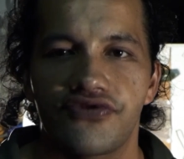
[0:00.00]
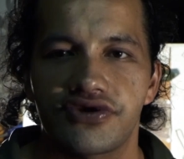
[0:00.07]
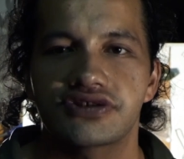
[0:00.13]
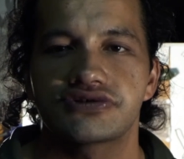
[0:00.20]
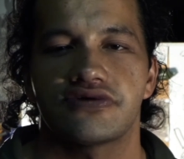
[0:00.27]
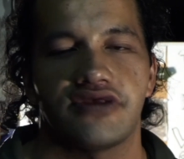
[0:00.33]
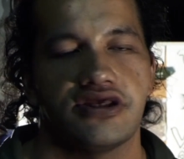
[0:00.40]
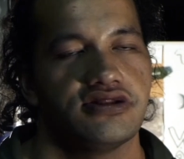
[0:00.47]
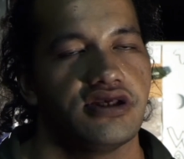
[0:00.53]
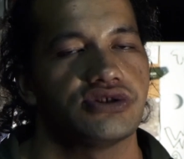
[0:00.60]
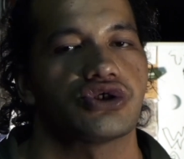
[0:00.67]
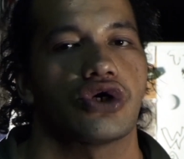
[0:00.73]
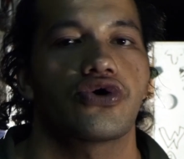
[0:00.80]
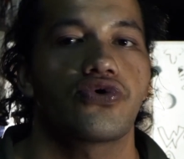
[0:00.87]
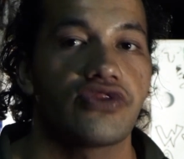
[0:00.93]
things of that
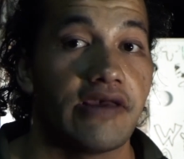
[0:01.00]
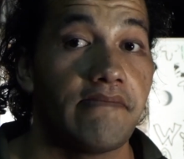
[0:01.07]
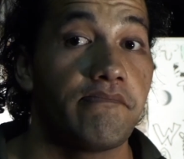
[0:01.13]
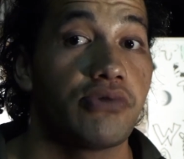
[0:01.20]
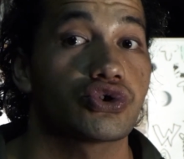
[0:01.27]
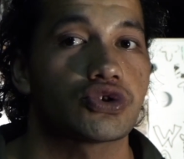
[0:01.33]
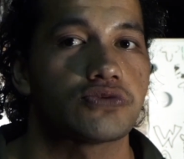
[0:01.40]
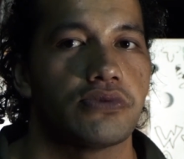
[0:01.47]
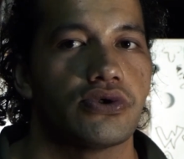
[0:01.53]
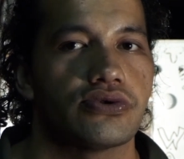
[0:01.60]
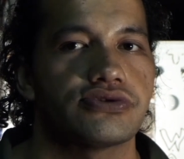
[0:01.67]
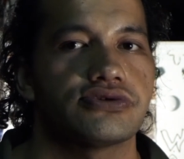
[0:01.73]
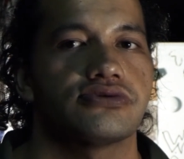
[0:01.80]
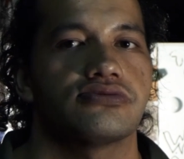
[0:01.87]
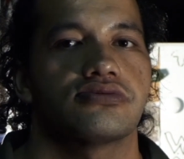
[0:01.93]
nature. I call that bush
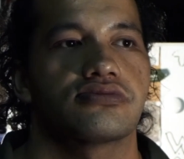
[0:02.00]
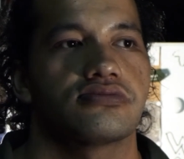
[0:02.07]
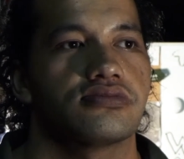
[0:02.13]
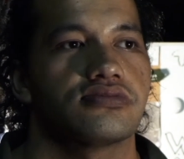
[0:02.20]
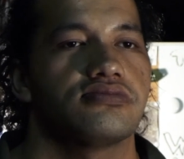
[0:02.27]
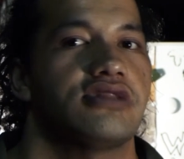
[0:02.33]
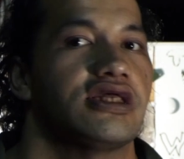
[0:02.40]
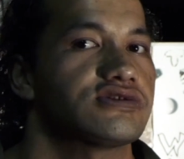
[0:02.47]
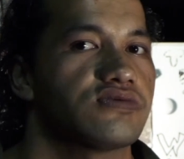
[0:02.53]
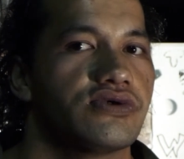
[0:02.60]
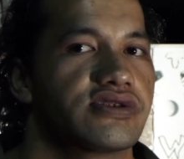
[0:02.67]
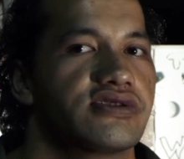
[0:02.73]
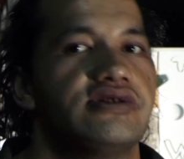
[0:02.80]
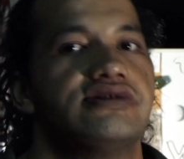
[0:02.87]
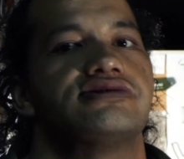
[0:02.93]
sports. That's
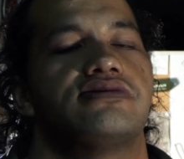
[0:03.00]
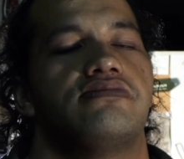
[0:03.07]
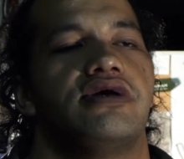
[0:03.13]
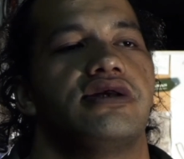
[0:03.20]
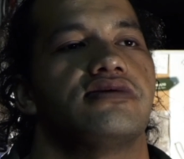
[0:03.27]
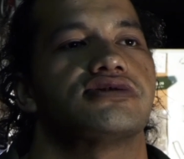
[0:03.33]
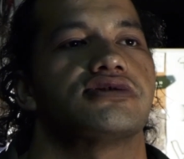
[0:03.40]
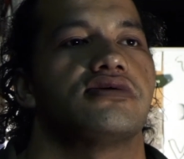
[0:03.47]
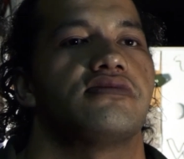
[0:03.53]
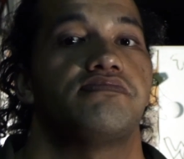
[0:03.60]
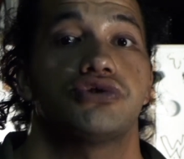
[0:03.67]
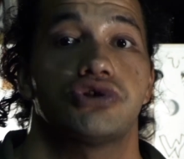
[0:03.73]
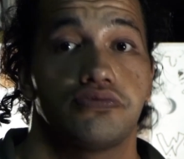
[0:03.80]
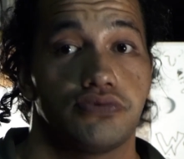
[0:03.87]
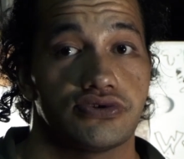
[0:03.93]
what it is to me. So
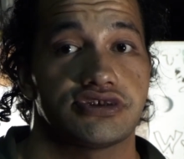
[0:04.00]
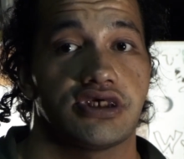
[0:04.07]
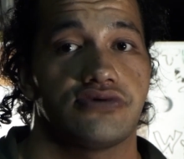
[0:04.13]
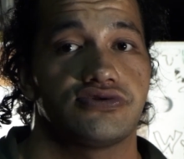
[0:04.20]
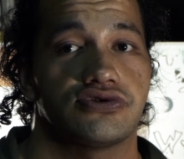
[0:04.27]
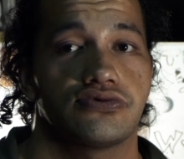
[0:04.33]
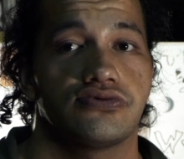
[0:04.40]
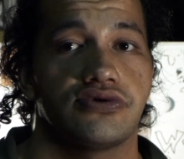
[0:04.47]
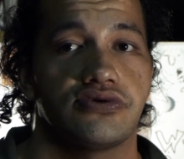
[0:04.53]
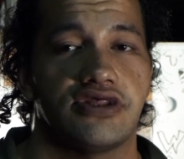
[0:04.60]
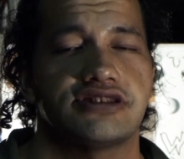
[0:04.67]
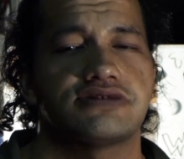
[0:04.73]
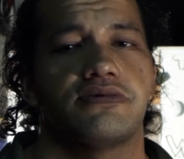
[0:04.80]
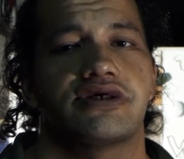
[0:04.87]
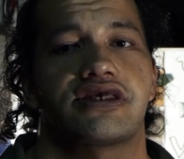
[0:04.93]
Bush Sports Aotearoa,
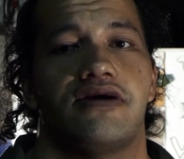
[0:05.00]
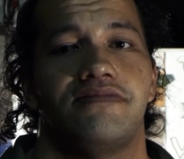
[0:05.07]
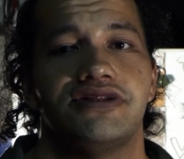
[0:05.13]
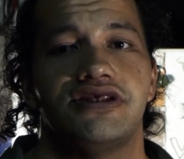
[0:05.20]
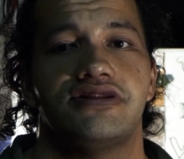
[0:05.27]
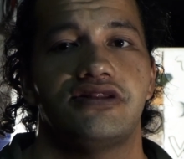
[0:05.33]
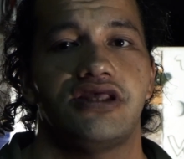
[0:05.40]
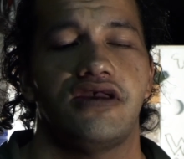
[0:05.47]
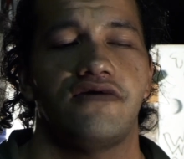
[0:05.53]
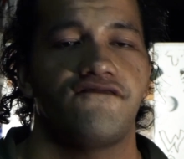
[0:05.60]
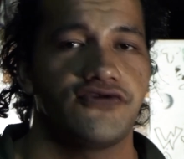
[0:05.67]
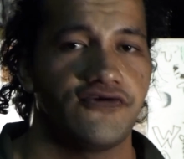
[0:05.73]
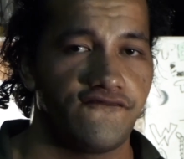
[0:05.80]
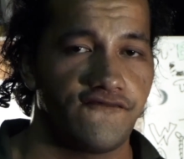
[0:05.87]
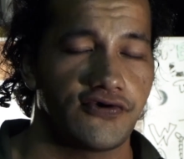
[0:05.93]
that's my company name
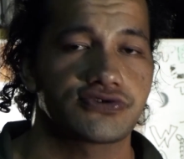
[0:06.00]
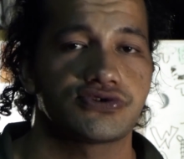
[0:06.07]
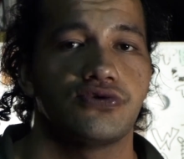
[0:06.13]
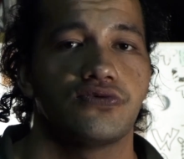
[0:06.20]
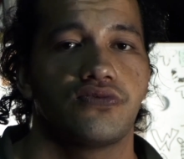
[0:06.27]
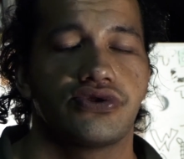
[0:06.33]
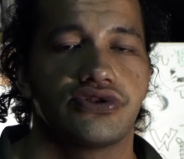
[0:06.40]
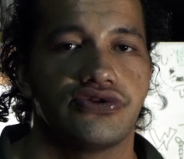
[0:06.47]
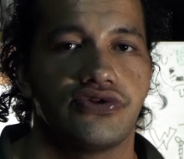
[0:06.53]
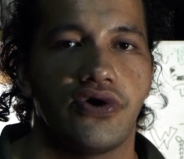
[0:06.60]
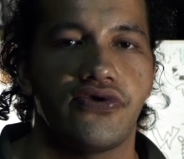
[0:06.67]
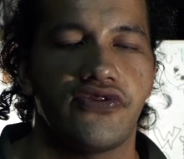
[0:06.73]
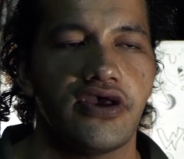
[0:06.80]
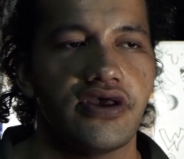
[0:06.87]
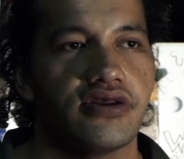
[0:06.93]
for you folks who want to
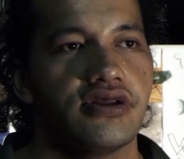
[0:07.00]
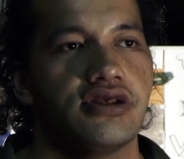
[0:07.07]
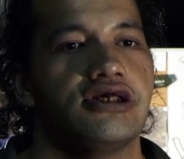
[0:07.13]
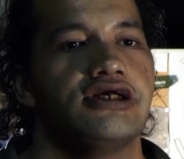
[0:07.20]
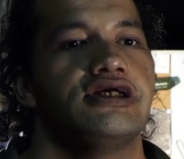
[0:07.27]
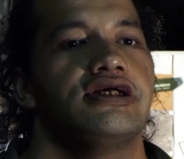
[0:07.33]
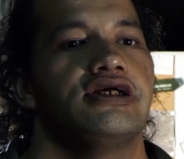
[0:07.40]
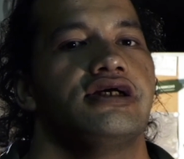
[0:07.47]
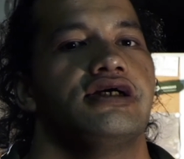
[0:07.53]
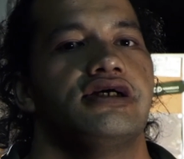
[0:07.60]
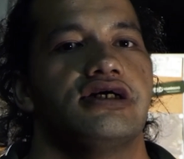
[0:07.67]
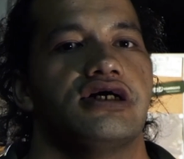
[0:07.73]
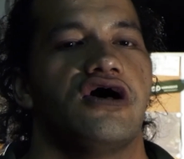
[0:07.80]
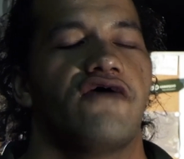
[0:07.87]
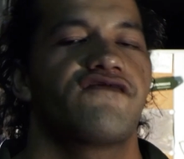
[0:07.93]
know that.
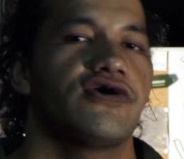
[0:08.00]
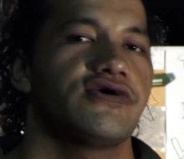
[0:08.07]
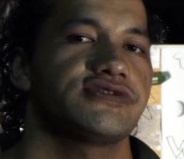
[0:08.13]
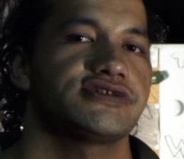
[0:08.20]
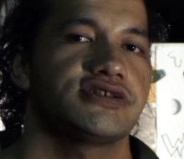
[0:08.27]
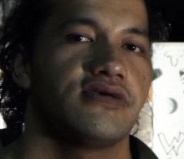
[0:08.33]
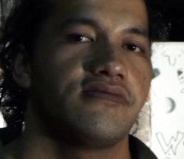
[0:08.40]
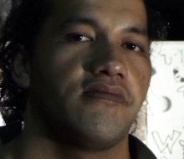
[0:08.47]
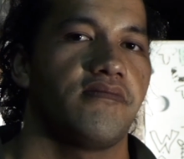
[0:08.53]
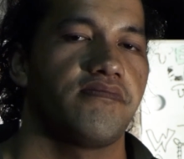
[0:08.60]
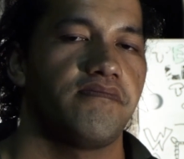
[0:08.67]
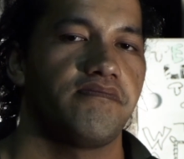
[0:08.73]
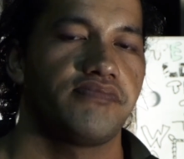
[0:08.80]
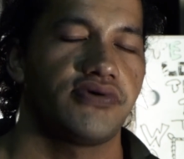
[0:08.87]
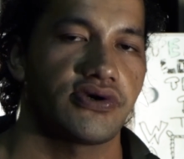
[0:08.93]
I've got some
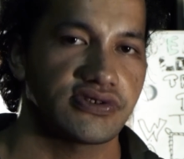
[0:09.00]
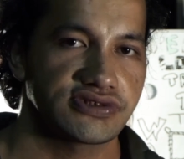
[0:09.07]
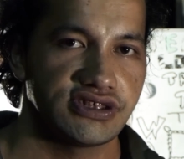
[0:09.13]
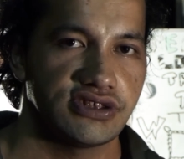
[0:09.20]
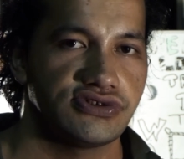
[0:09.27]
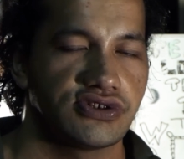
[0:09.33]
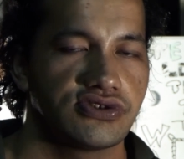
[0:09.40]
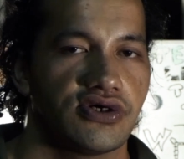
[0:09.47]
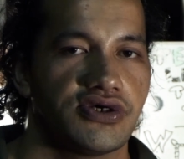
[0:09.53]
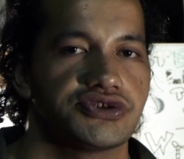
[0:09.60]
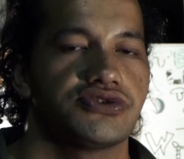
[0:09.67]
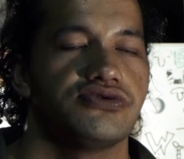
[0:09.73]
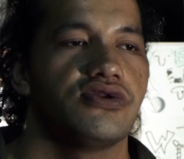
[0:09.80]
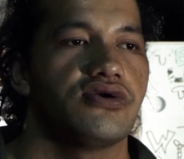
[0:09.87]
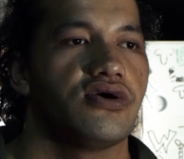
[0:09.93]
products, as you
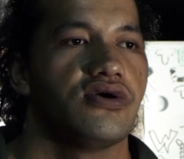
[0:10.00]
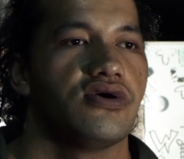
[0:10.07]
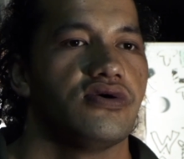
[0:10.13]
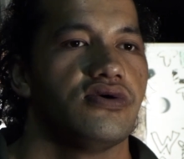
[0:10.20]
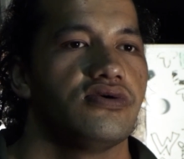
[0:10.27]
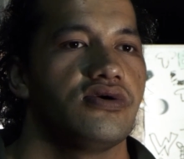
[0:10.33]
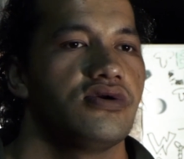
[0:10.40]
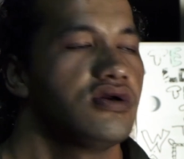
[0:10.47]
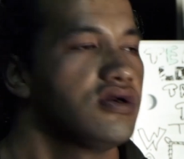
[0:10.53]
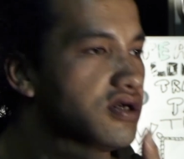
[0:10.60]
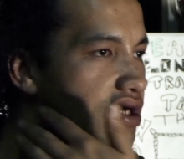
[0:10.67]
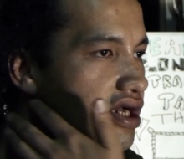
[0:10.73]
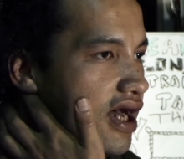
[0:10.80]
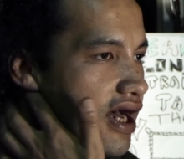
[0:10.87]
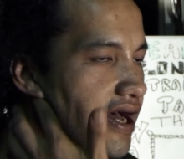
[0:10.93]
guys know,
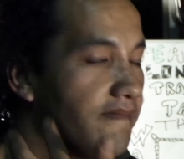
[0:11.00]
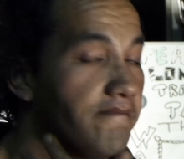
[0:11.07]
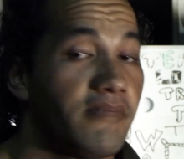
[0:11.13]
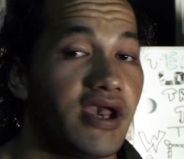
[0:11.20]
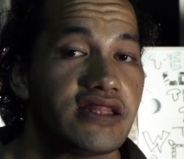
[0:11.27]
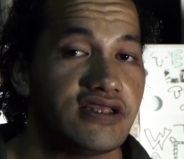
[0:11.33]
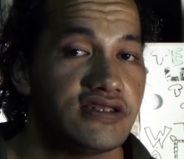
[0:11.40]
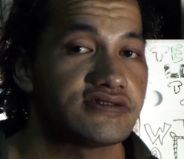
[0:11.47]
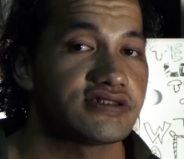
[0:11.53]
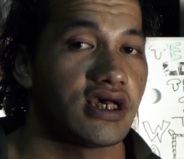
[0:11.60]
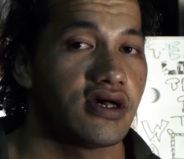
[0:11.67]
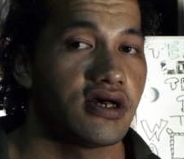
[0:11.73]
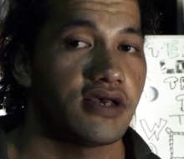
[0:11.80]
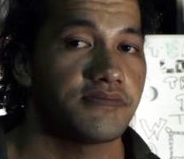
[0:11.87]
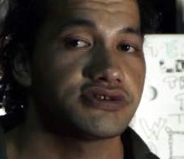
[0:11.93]
mainly
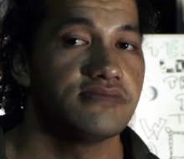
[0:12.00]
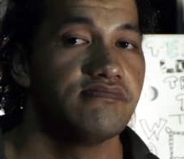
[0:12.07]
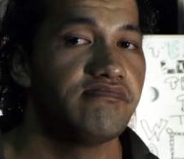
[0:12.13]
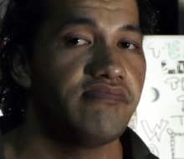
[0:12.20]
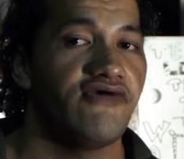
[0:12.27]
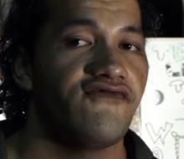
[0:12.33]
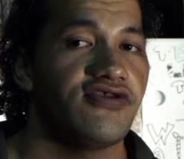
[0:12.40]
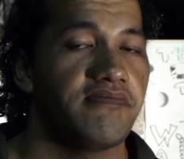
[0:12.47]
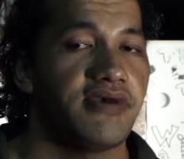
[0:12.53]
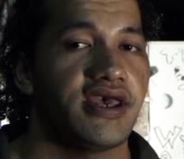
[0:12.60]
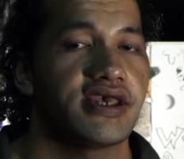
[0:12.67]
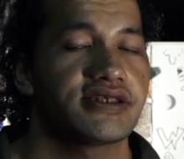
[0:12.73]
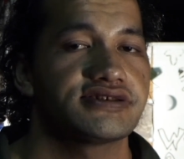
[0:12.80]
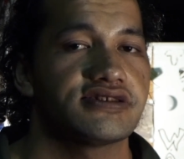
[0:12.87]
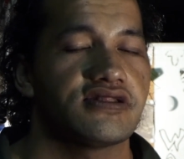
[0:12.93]
tarps and bivy
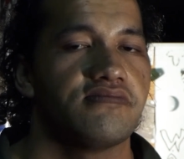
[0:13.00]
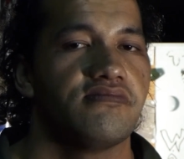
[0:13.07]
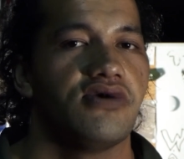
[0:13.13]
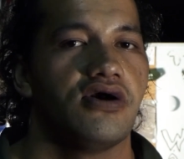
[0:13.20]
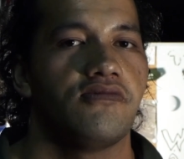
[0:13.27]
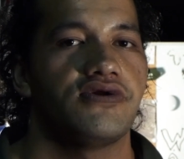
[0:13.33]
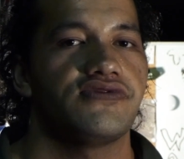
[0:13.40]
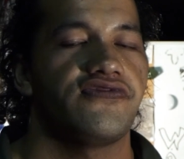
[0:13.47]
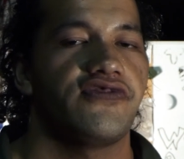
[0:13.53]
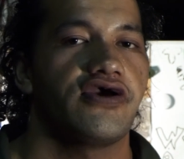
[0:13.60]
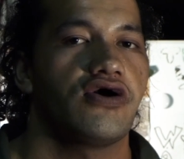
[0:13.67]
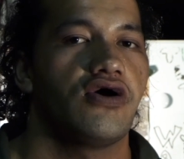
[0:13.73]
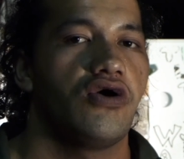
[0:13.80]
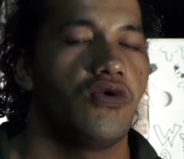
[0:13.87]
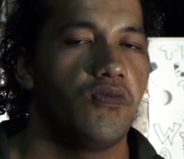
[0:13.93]
bags at the moment
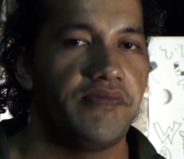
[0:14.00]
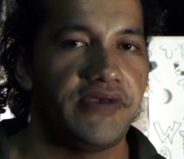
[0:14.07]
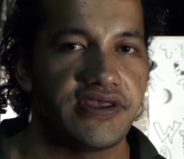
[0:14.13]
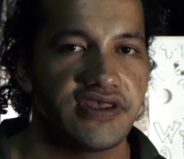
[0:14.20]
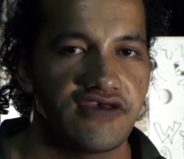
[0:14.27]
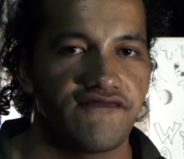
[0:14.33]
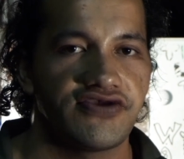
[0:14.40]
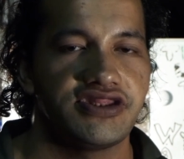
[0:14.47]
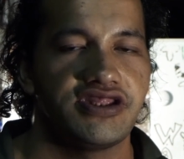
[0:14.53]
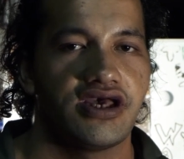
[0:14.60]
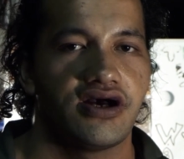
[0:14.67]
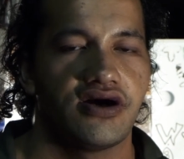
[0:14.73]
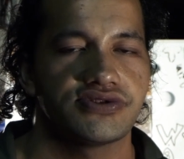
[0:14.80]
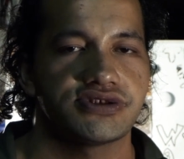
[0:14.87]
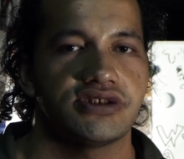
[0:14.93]
that I'll be giving
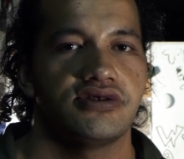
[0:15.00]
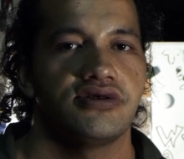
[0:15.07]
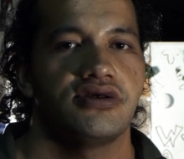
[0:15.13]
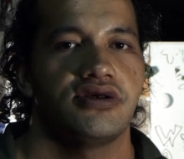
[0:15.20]
out